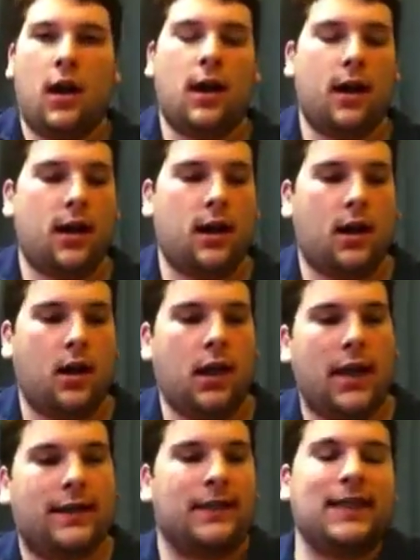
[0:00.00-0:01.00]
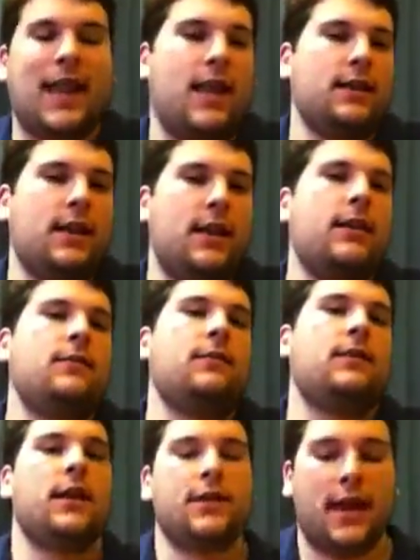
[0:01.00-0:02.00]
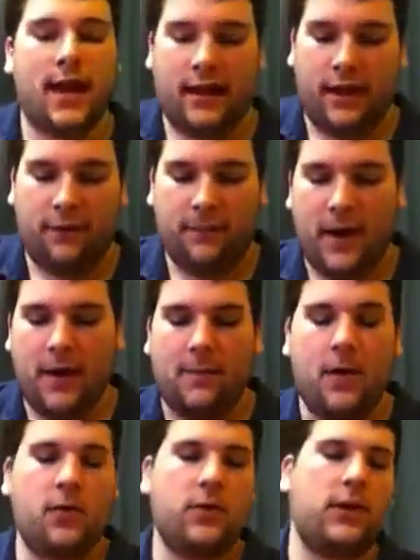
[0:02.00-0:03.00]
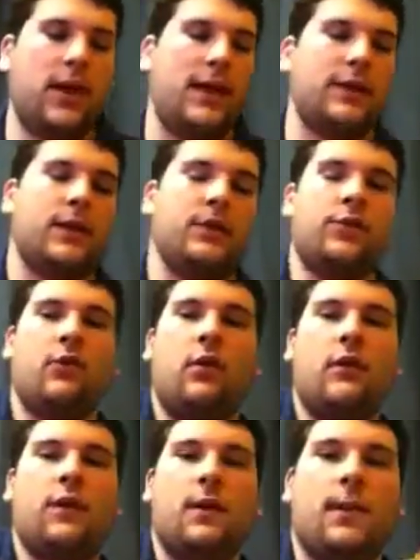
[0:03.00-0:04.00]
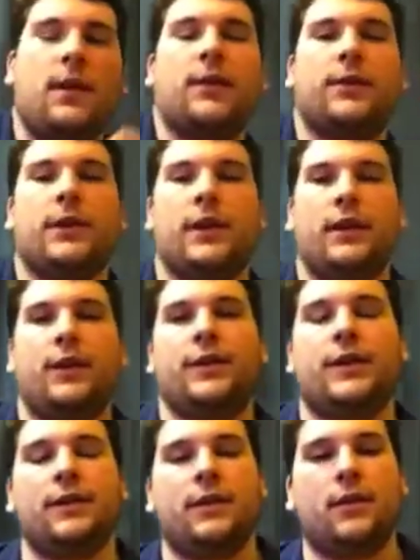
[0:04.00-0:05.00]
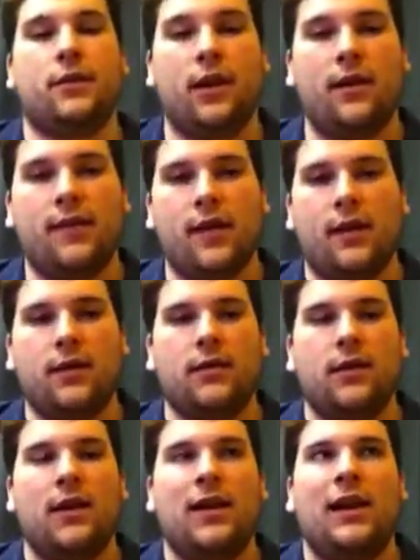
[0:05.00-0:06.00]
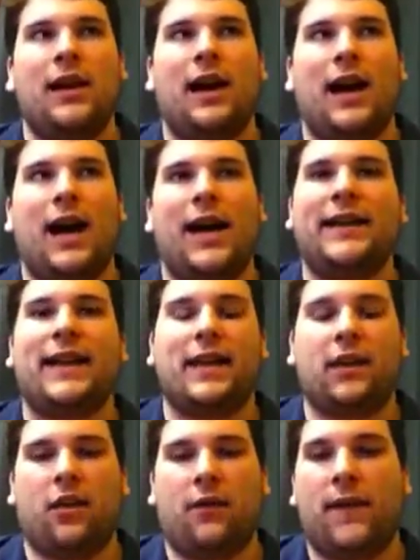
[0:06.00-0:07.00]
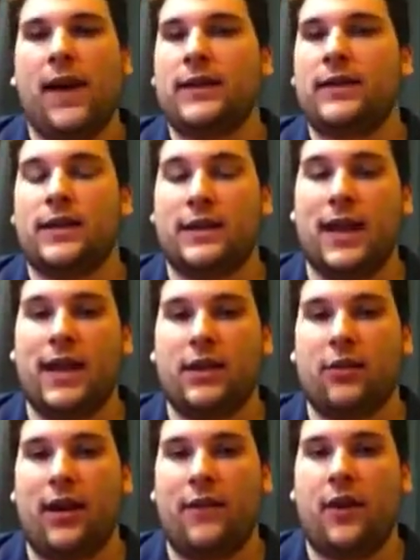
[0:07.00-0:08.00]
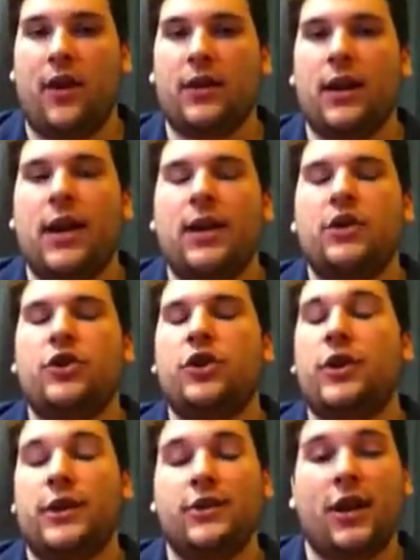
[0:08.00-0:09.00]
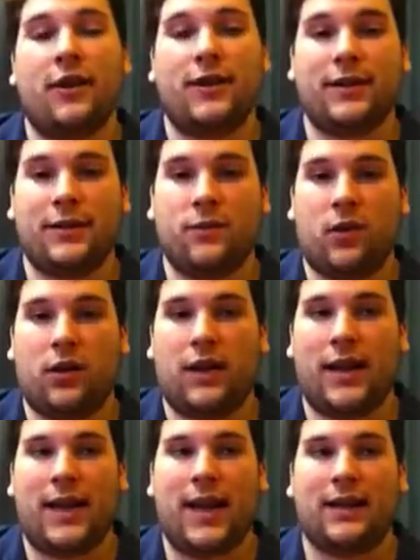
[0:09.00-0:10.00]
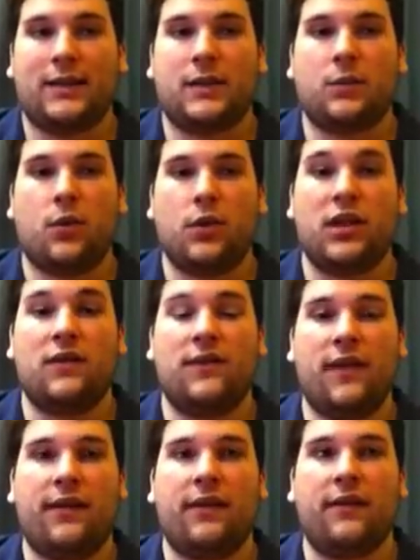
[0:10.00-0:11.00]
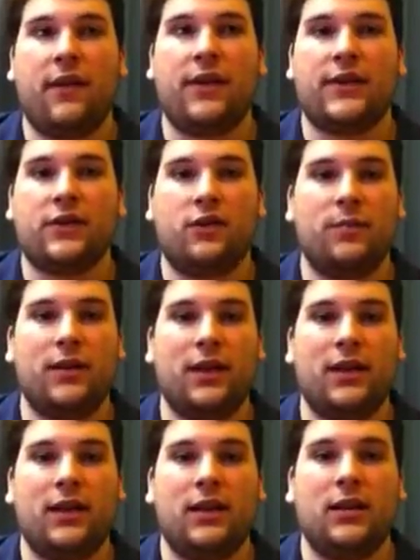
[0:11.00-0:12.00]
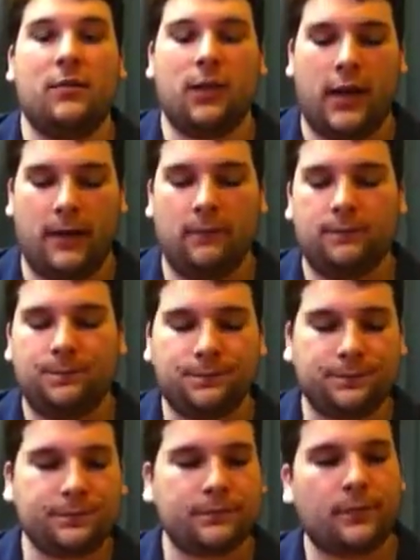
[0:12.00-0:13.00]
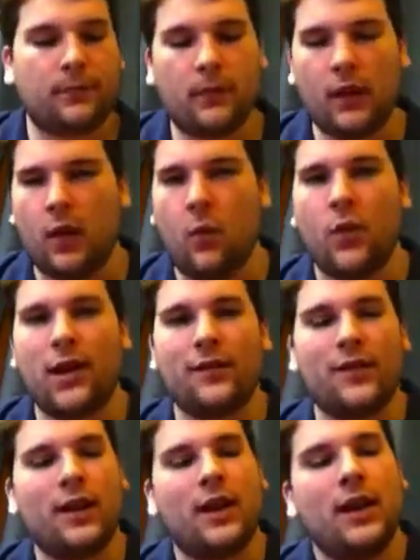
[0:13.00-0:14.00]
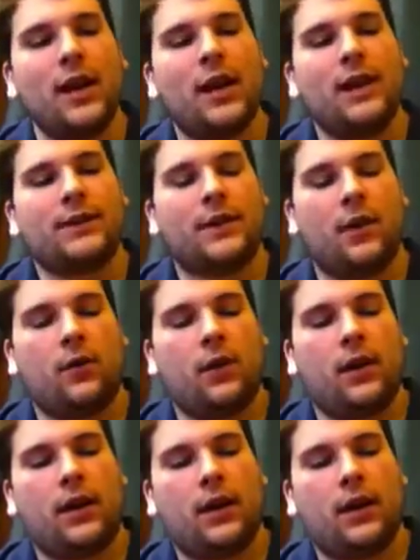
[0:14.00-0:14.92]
are like Sangan in that if my opponent has control of them and they're sent to the graveyard, I get their effects because they hit the graveyard. Naturia Cherries doesn't work like that because it's worded very, very stupidly, but whatever. So